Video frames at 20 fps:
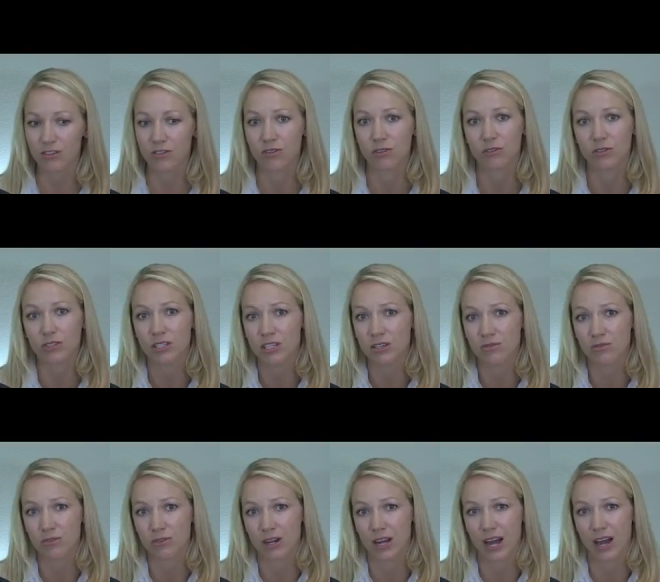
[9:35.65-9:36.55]
They're looking
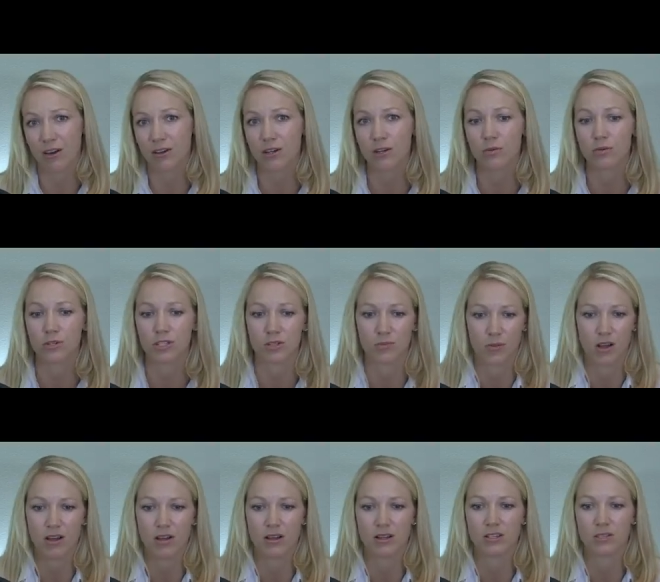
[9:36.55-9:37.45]
for how you
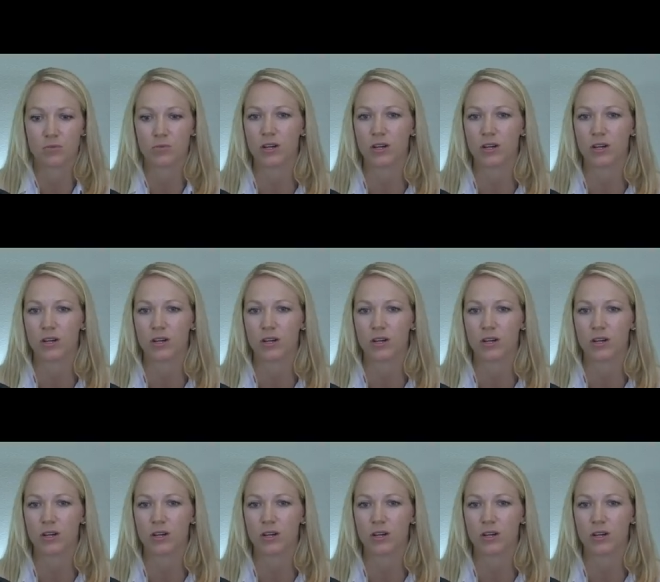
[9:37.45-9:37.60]
respond.